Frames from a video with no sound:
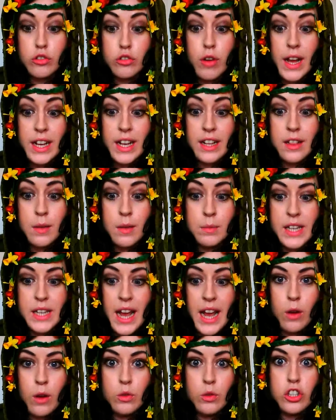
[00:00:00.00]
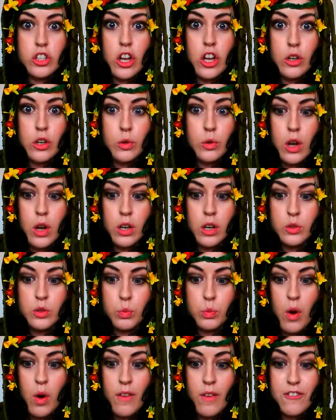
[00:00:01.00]
dragging them down to who
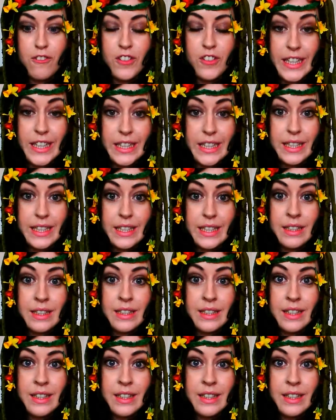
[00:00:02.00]
knows what fate.